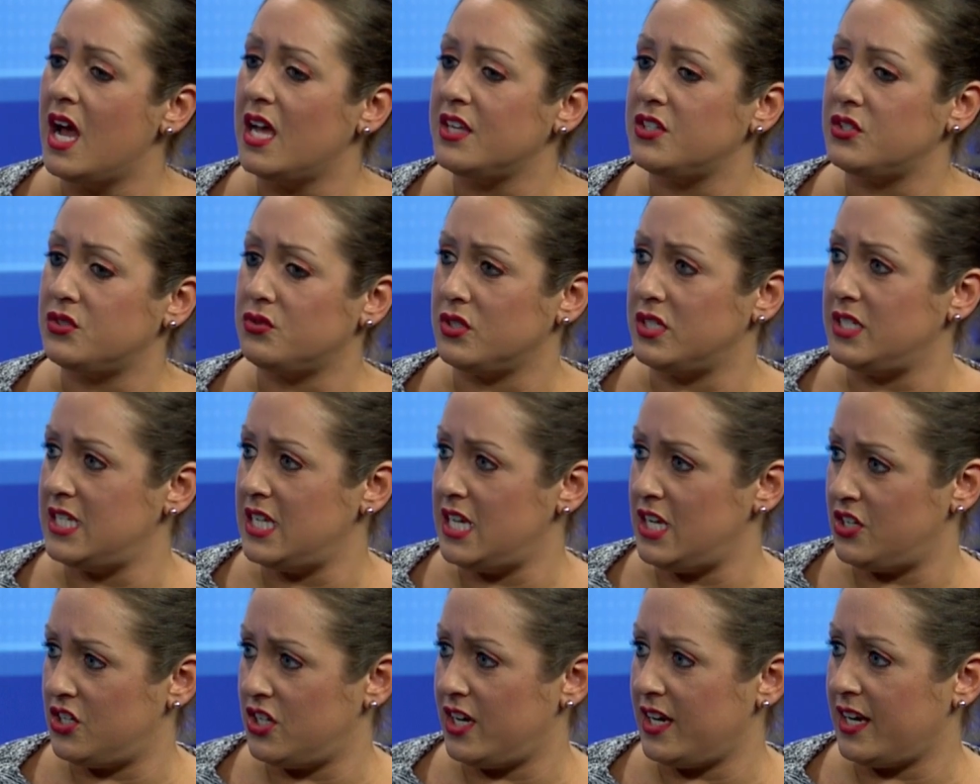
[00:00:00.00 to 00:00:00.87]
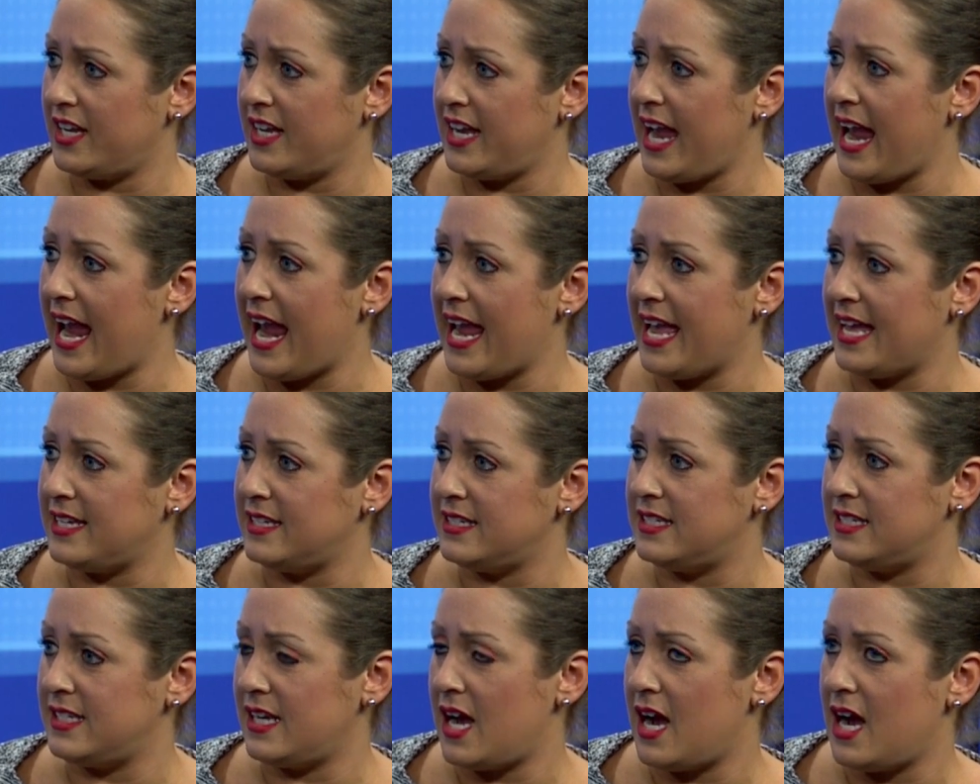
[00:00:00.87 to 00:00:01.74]
strategic
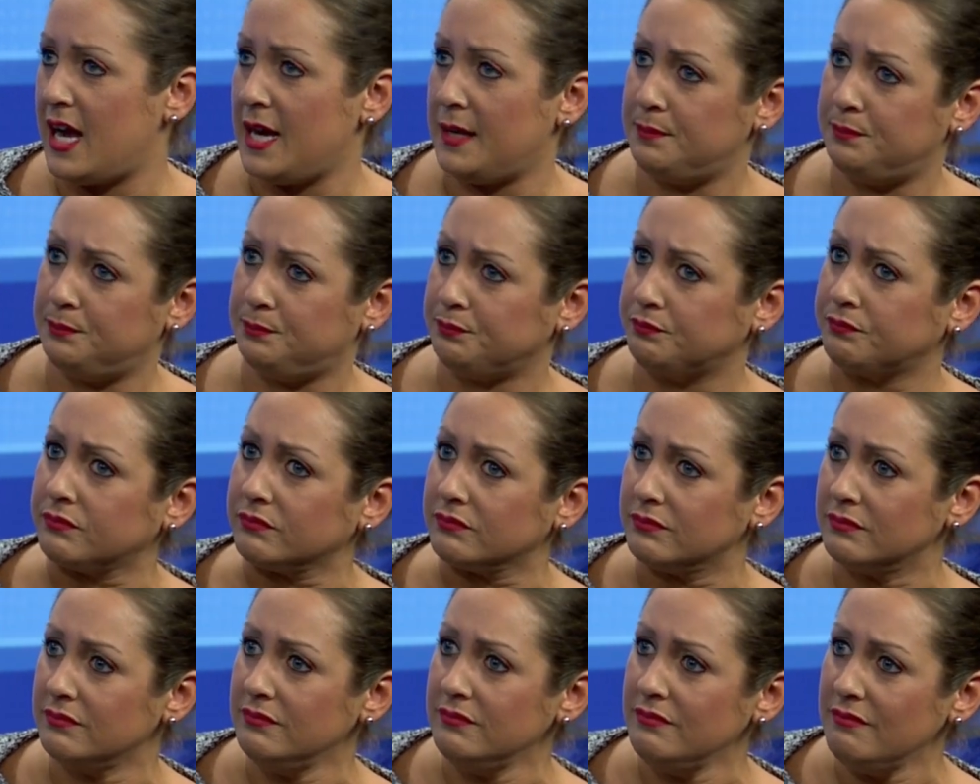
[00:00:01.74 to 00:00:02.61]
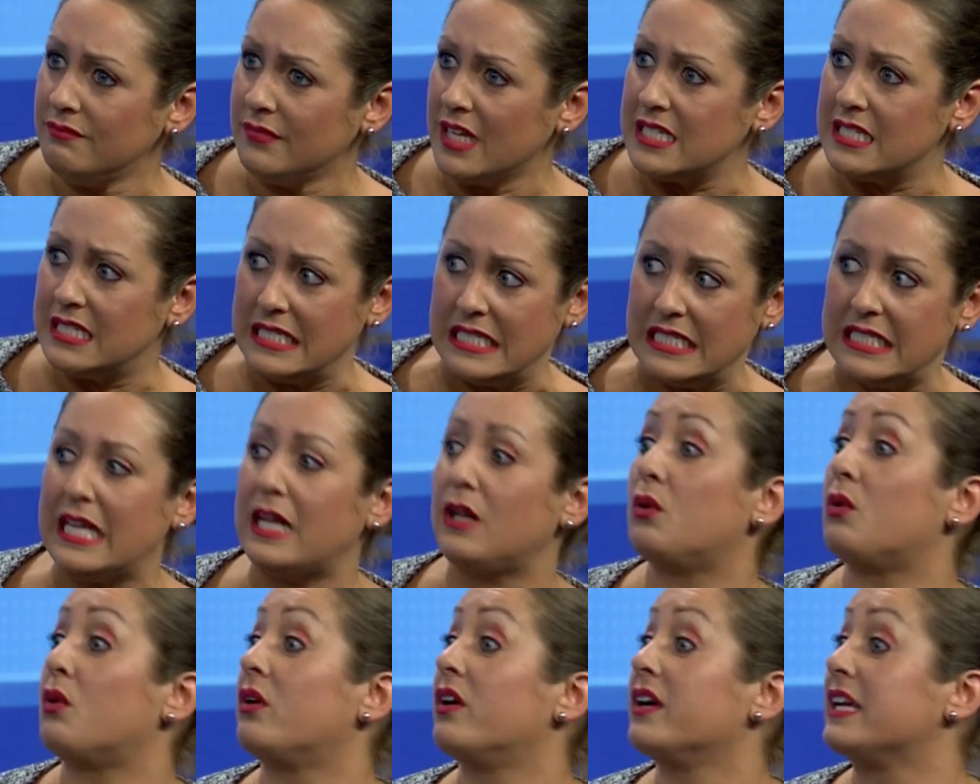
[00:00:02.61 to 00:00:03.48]
and um,
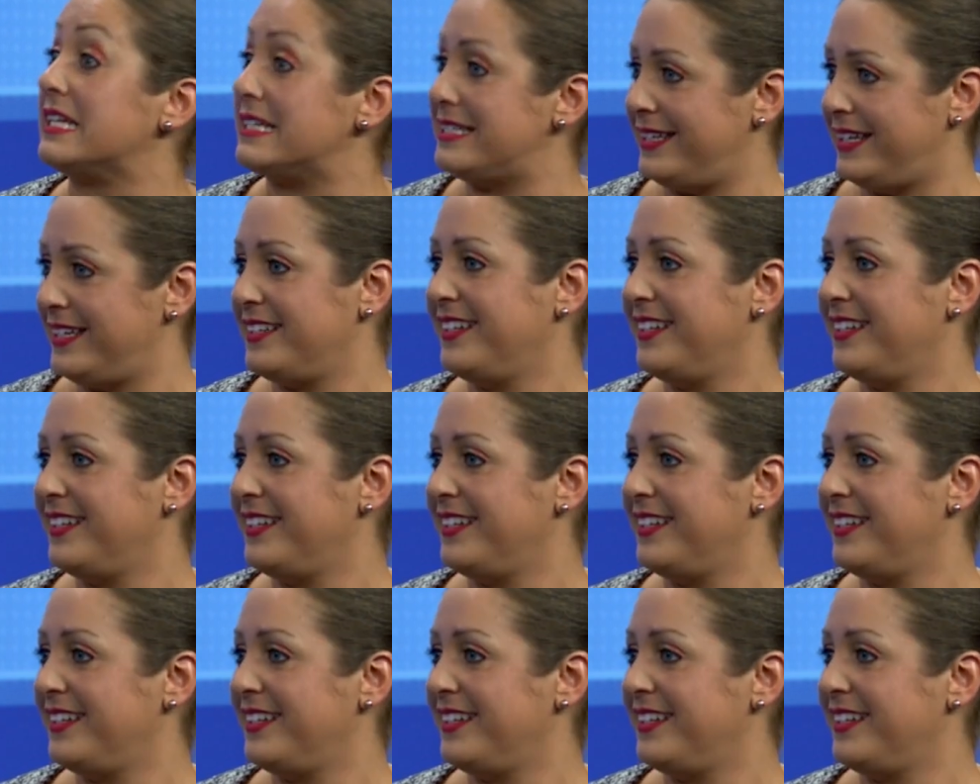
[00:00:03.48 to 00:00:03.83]
detail oriented.